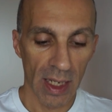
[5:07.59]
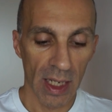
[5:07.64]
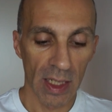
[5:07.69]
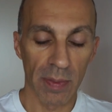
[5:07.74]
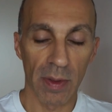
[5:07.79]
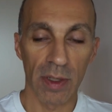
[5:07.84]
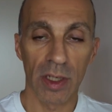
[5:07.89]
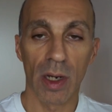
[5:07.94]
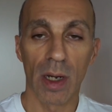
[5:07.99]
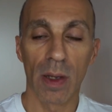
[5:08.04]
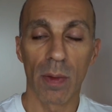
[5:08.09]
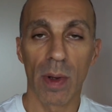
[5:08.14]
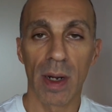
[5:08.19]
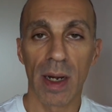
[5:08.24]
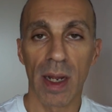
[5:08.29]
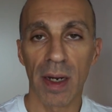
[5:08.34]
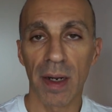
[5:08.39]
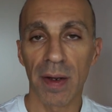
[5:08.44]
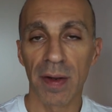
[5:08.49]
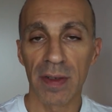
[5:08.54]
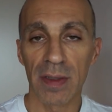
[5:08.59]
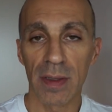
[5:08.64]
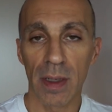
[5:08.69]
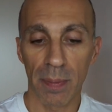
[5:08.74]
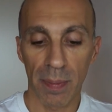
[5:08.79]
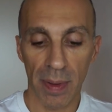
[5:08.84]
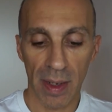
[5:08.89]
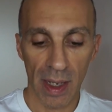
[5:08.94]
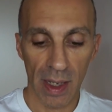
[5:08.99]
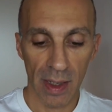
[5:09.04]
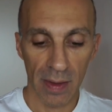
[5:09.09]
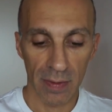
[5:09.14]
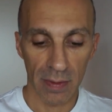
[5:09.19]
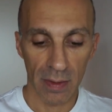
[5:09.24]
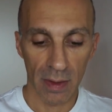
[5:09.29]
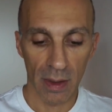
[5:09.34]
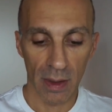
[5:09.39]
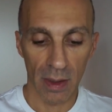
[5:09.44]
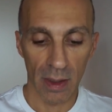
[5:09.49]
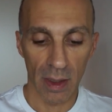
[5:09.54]
especially when I increase the pace,
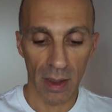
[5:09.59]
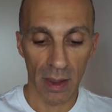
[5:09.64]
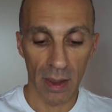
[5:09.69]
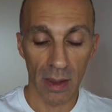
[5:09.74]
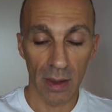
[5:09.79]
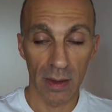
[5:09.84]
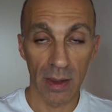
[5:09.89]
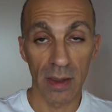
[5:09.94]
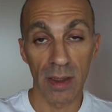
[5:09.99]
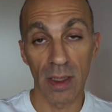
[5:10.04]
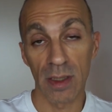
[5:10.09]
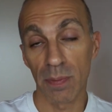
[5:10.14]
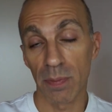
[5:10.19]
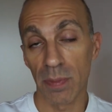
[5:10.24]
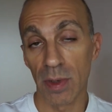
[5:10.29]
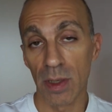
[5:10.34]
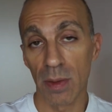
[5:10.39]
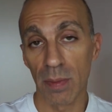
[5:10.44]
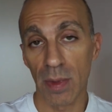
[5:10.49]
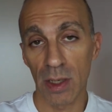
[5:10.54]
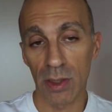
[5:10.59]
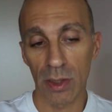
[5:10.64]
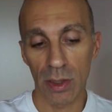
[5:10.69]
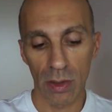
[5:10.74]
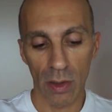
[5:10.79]
that is pretty much